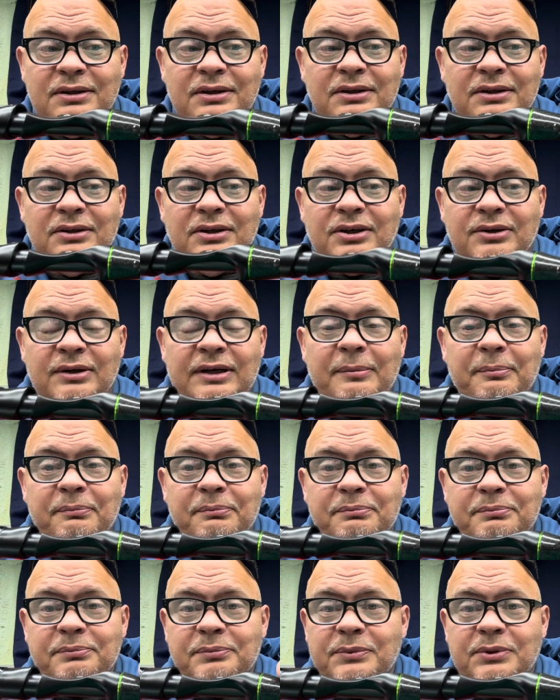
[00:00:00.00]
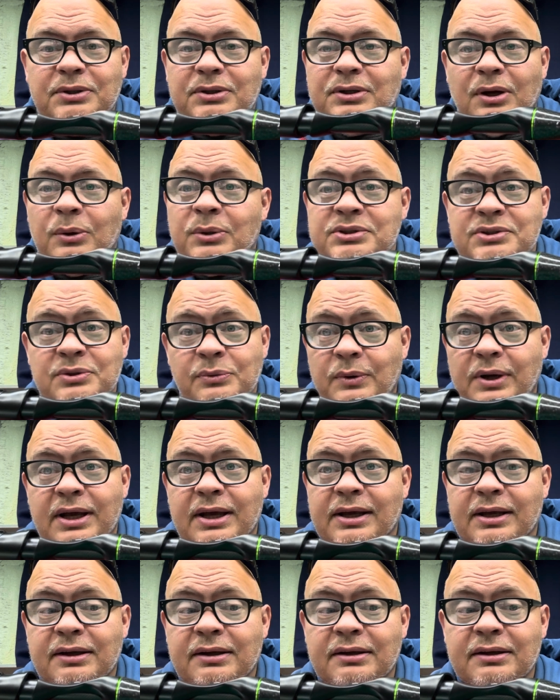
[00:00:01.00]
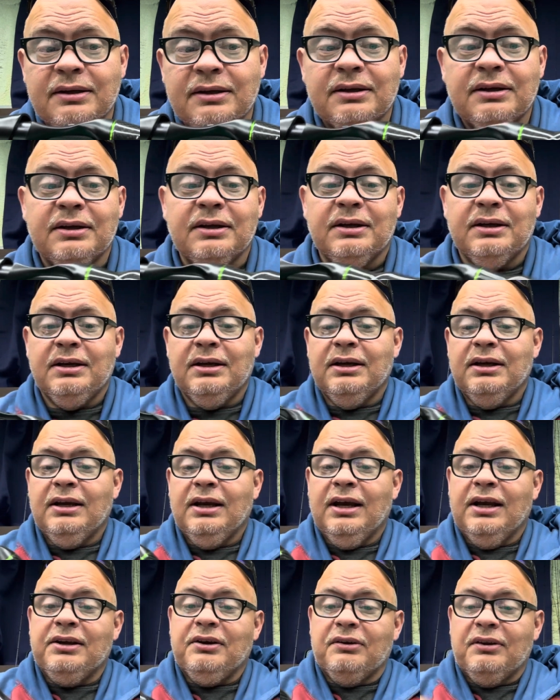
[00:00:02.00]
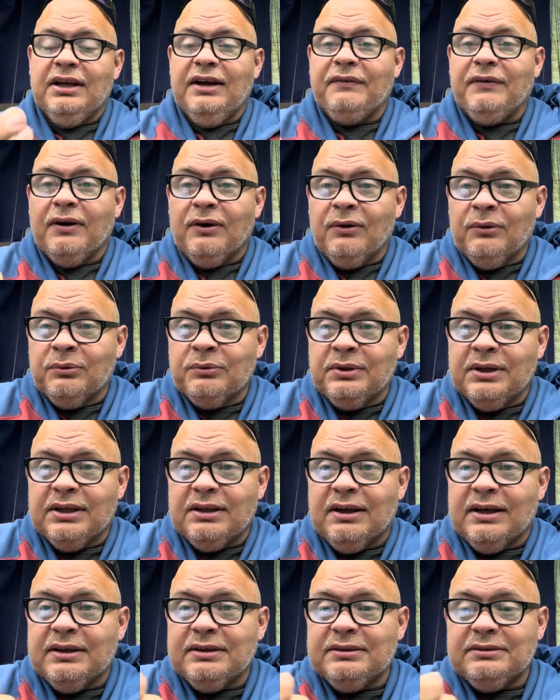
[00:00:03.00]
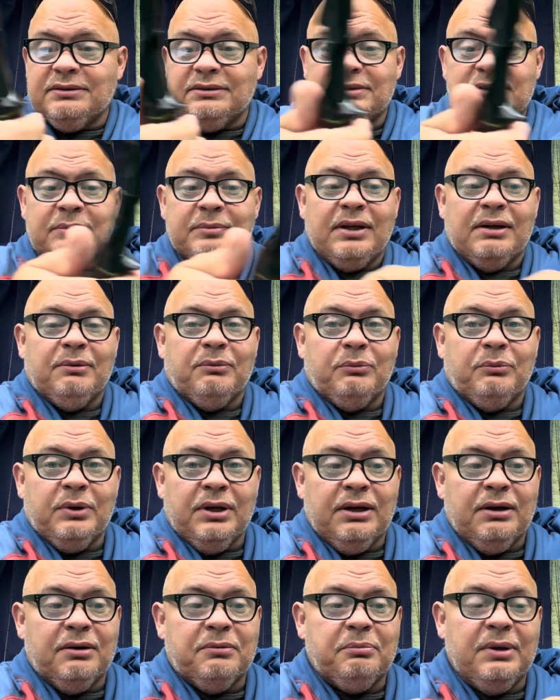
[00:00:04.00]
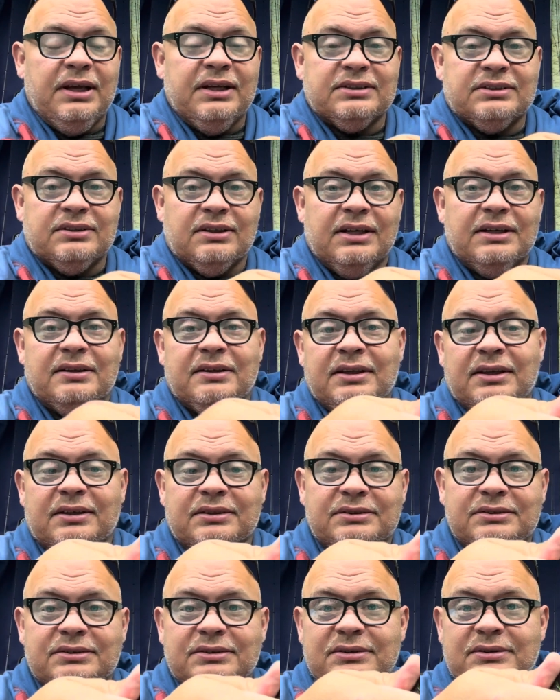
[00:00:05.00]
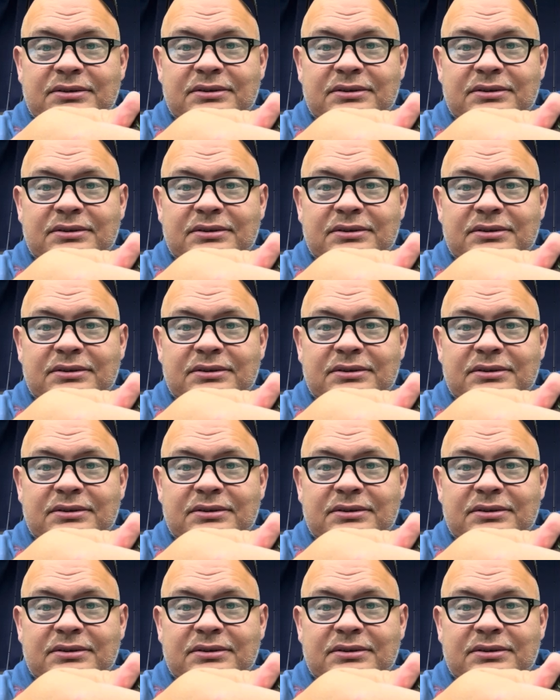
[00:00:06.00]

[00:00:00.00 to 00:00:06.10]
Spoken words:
the grip goes away and you're left holding it like some kind of weird mess like this.